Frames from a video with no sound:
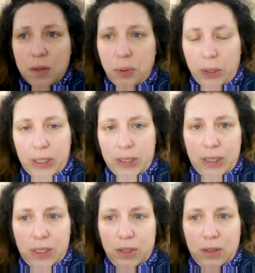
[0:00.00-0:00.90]

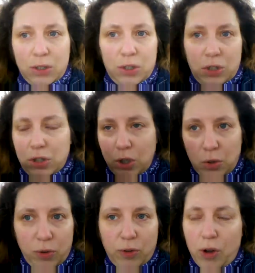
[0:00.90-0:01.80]
completely
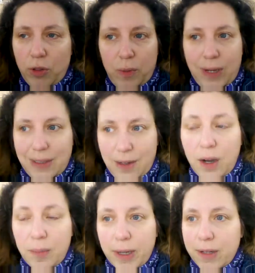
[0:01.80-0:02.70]
goes all the way numb.